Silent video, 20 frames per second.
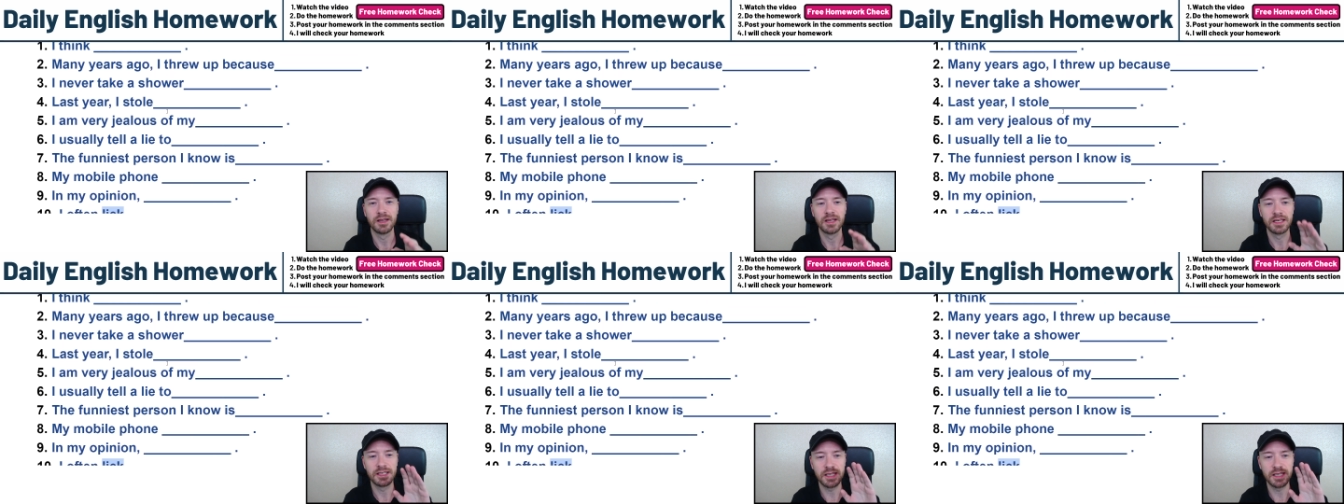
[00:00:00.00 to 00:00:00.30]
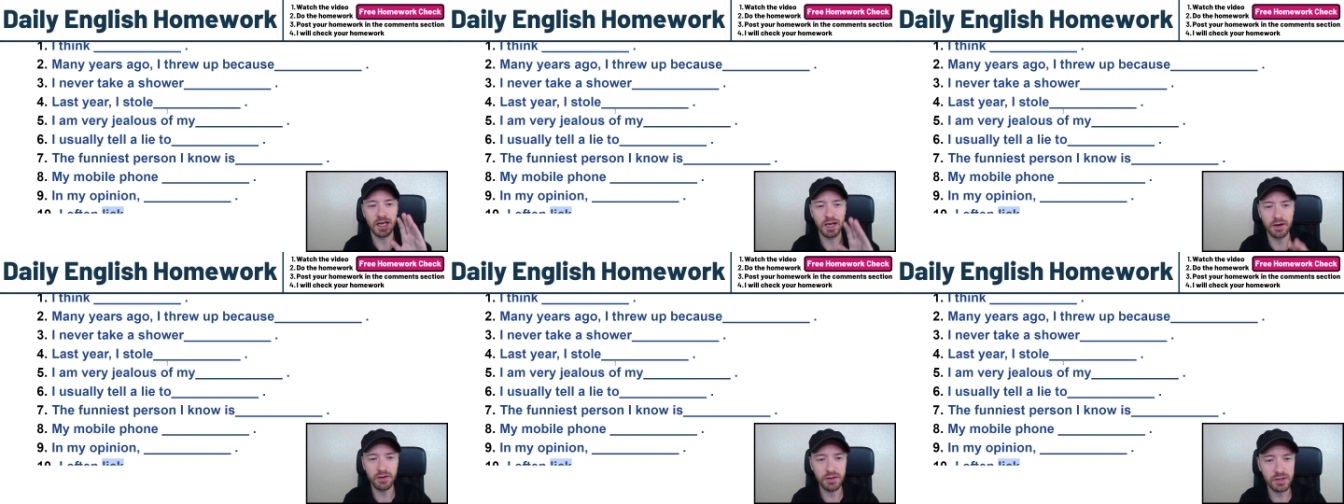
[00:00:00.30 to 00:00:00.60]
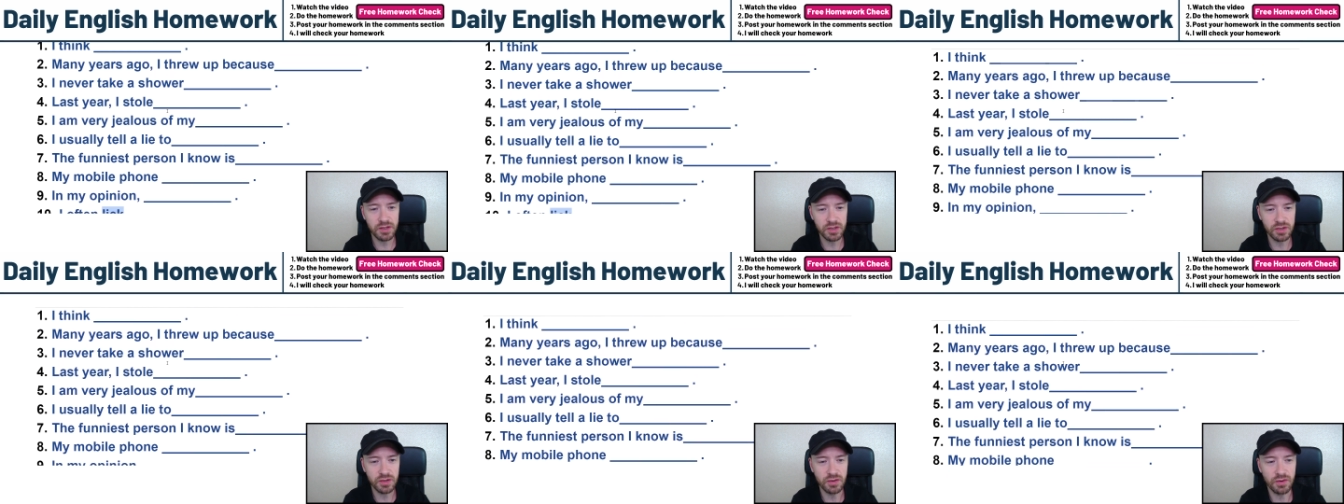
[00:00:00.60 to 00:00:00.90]
Tell the
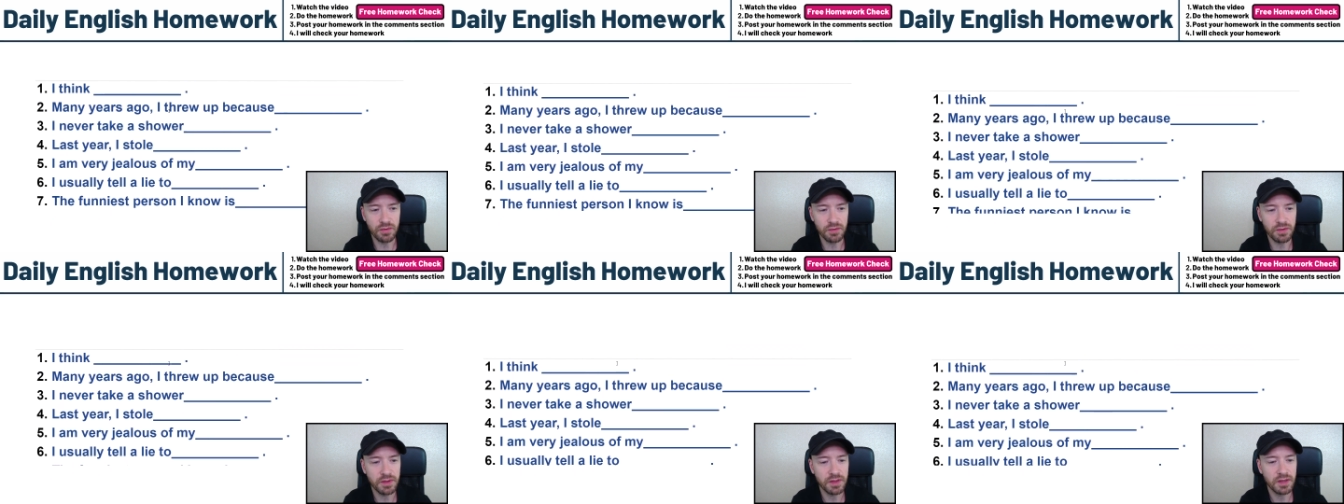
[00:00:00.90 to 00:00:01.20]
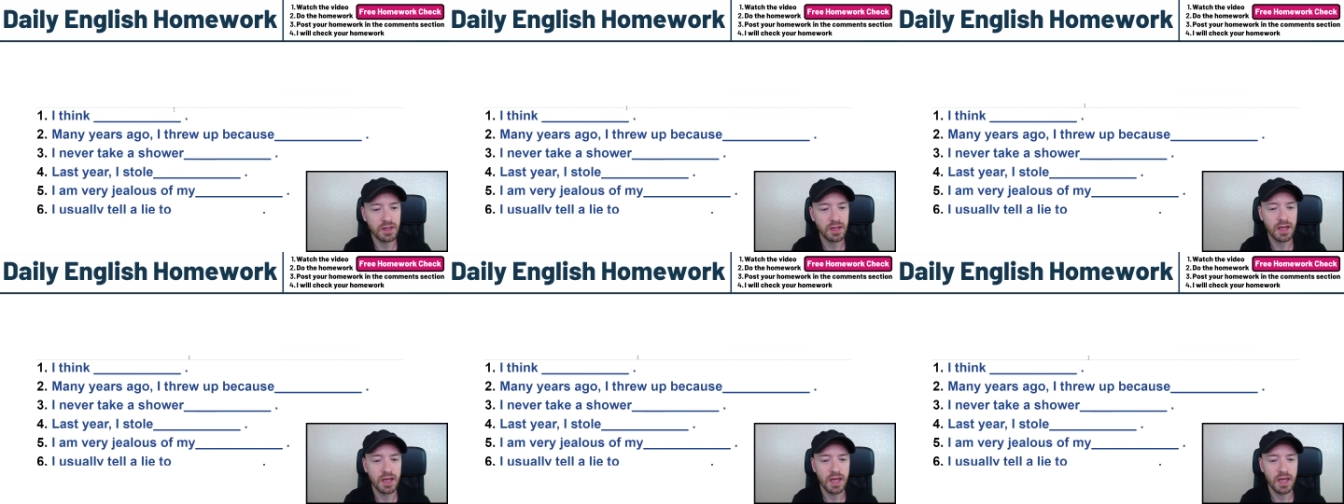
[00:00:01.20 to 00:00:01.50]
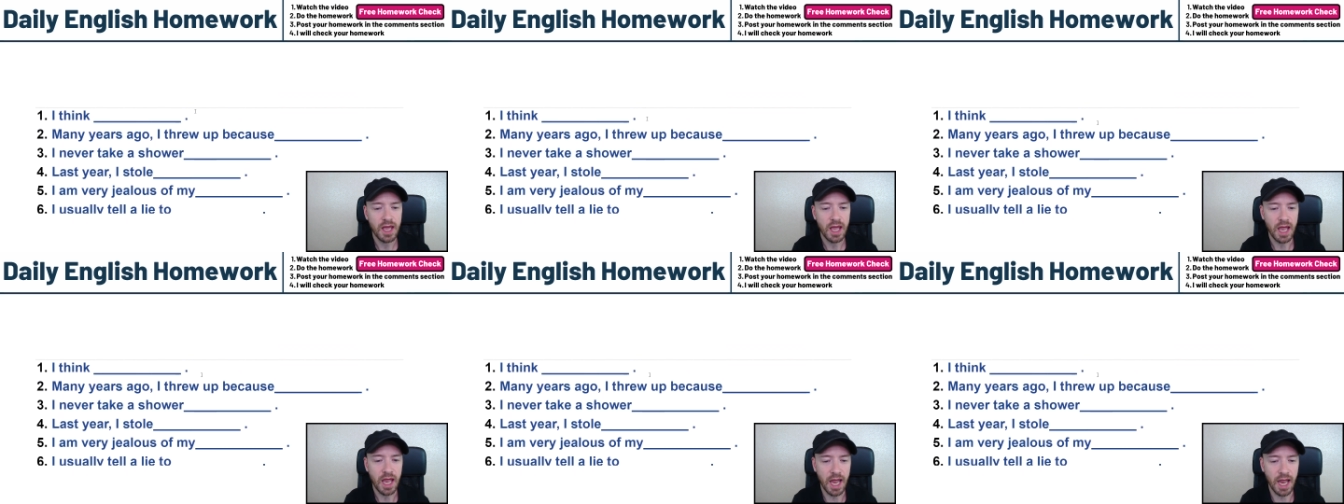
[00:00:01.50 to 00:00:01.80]
truth.
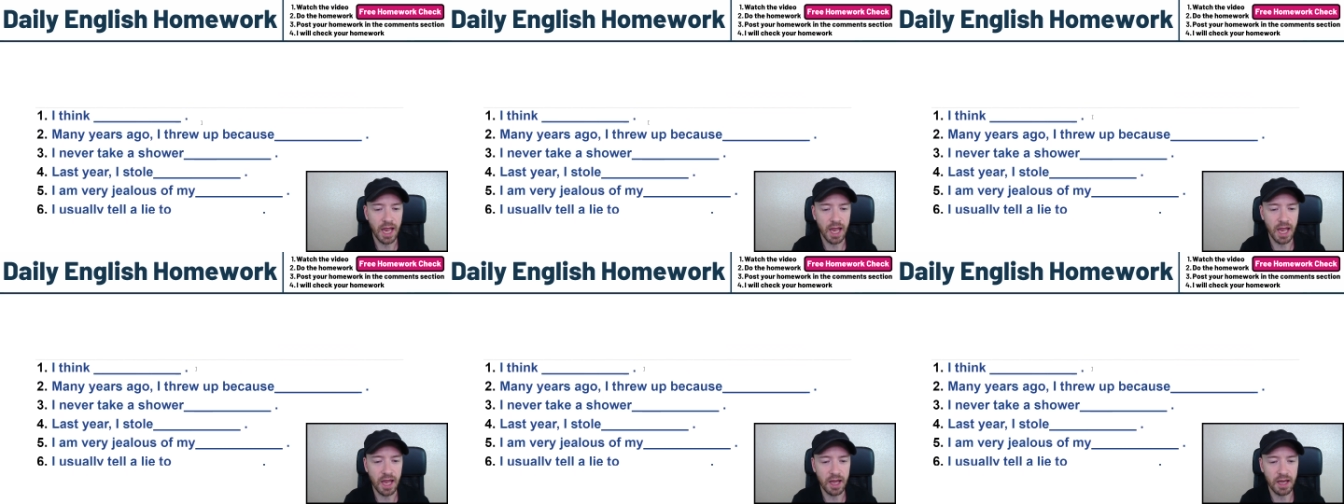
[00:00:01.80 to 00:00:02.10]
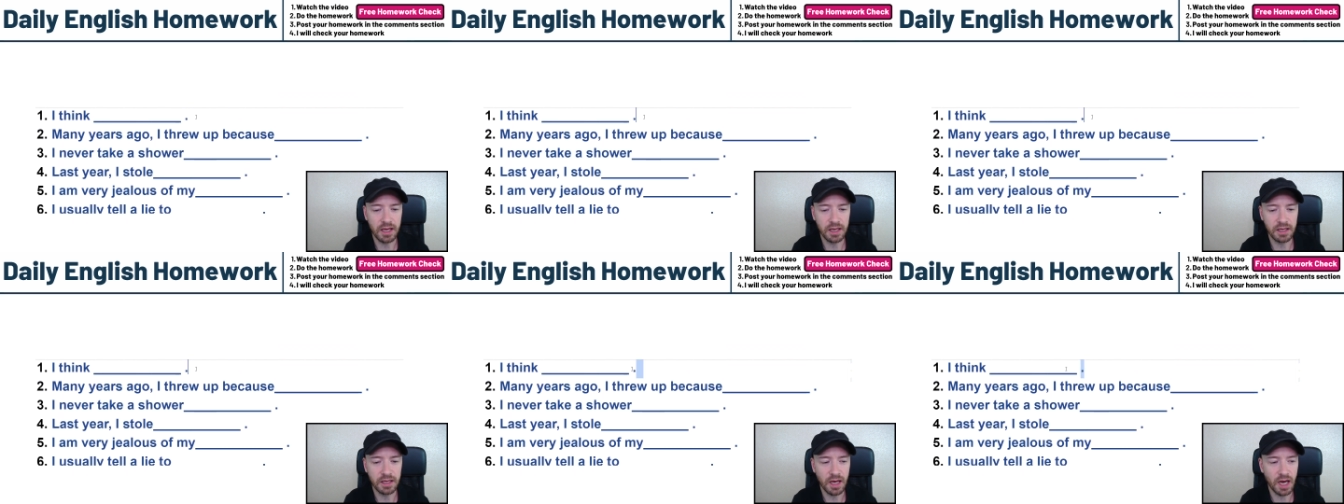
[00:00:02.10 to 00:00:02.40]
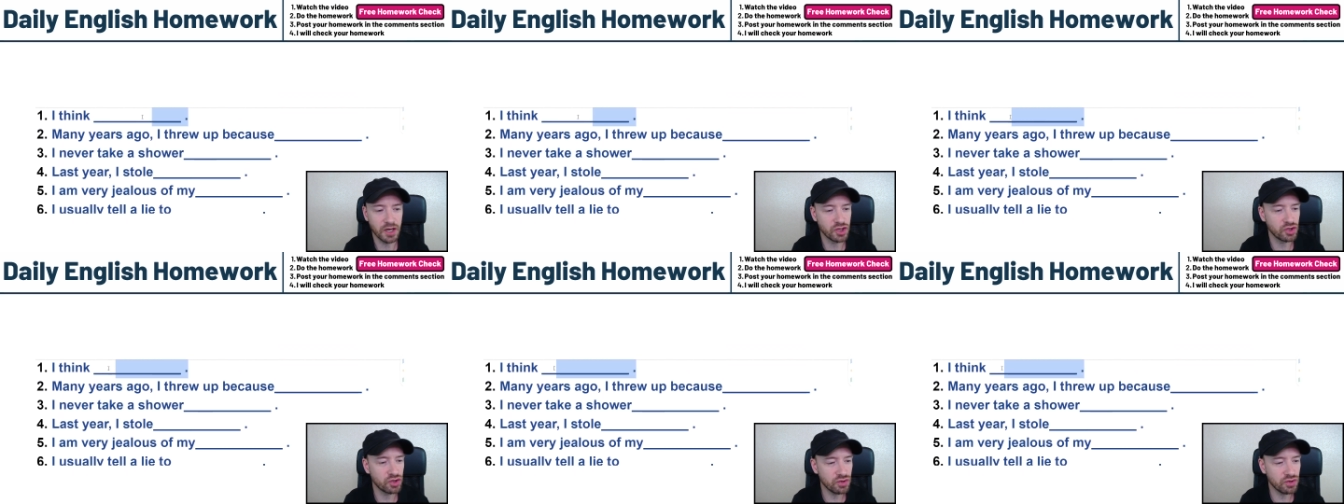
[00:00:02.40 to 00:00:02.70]
And I
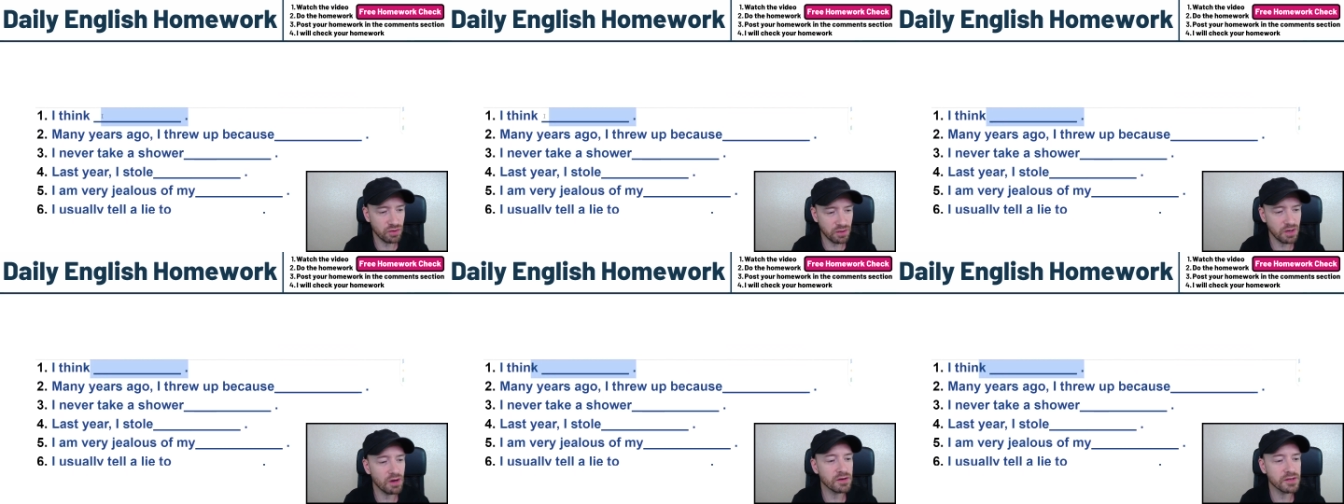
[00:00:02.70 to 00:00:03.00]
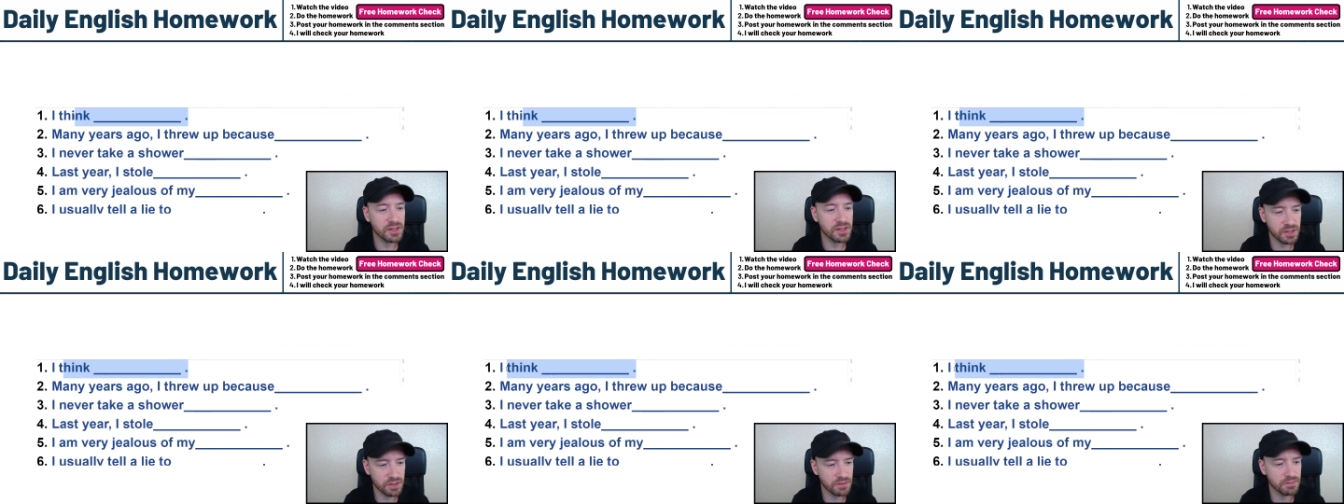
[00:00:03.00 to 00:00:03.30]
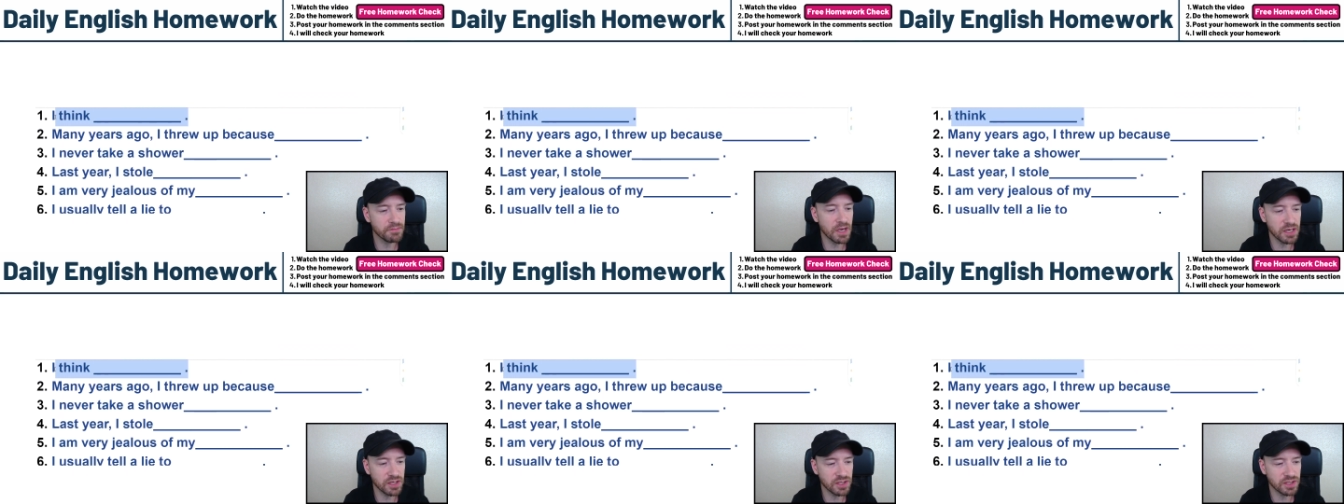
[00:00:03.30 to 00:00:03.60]
should also
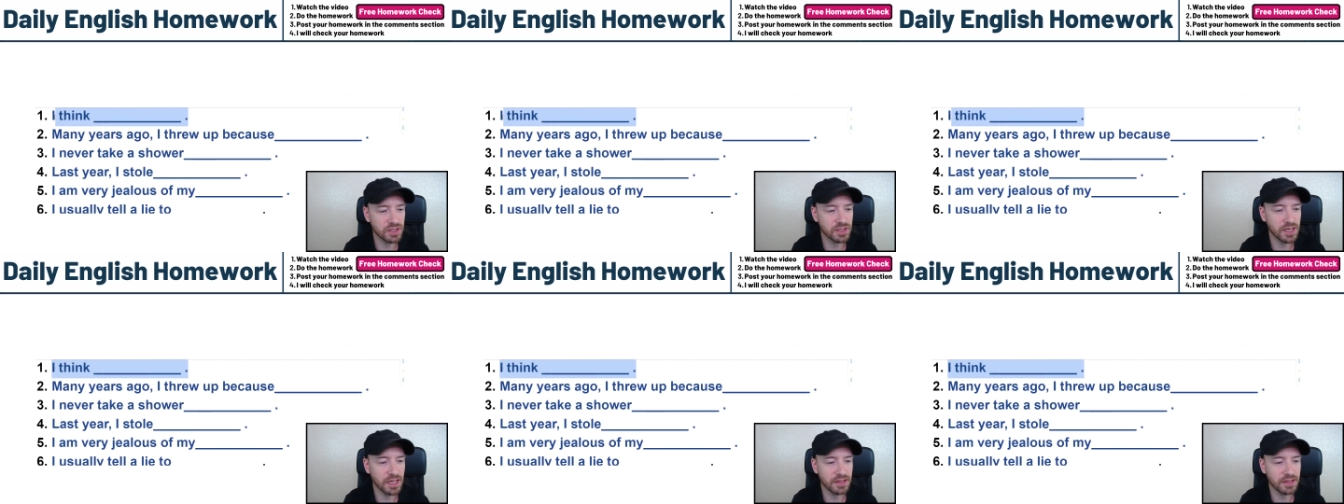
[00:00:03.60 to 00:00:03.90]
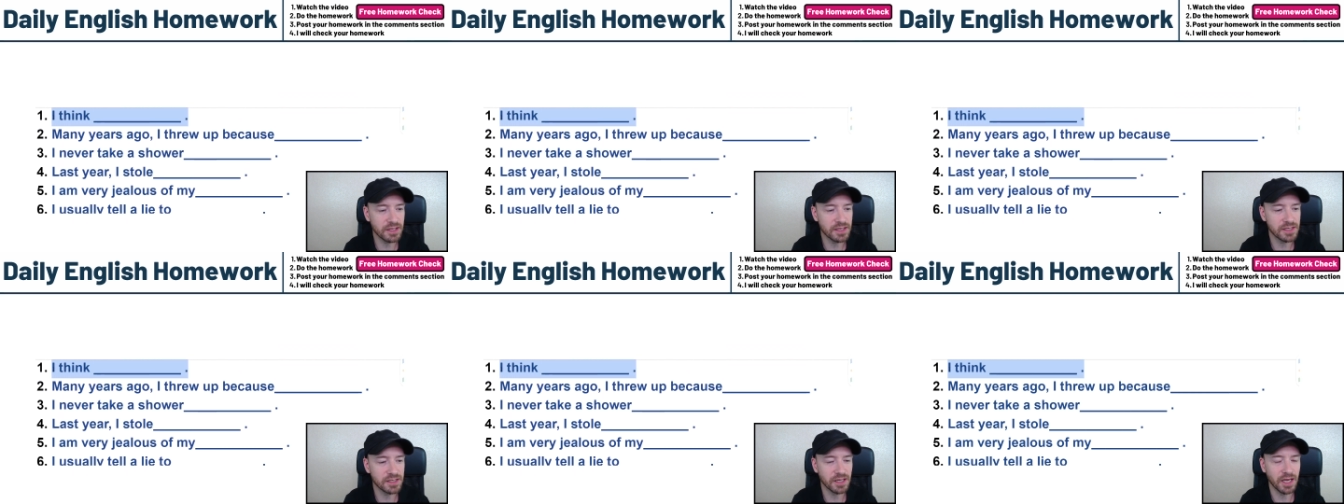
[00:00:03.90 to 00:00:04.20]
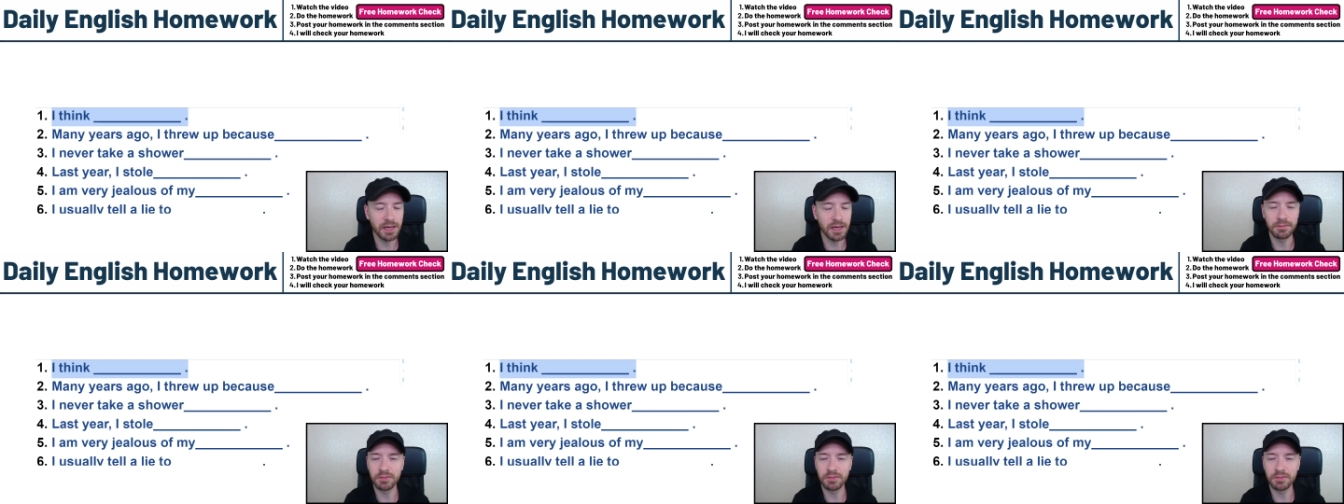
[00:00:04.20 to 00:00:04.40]
mention at this time,